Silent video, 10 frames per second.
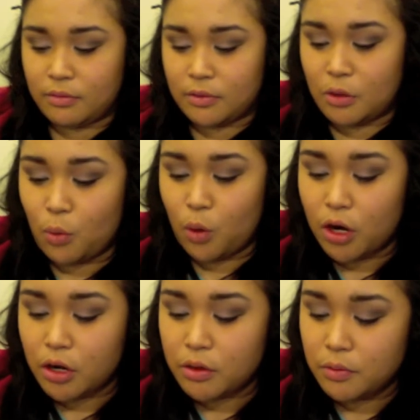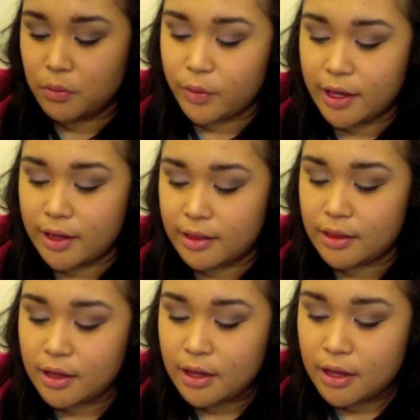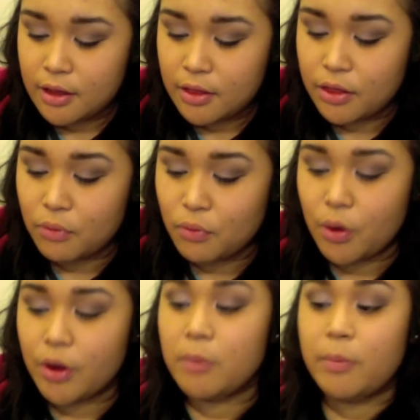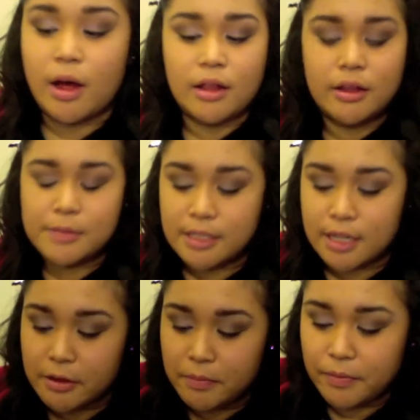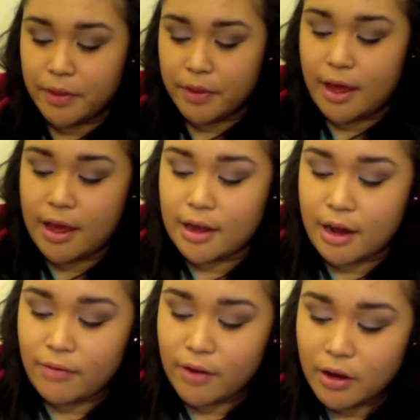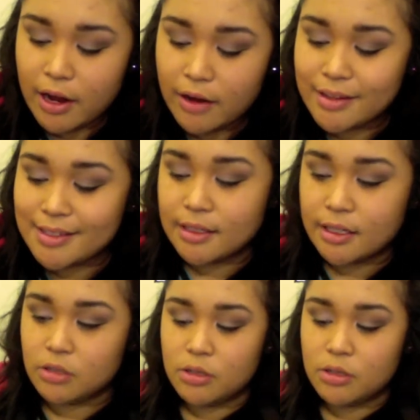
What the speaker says: work with the Royal Ball lipstick, and I figured out it's a little too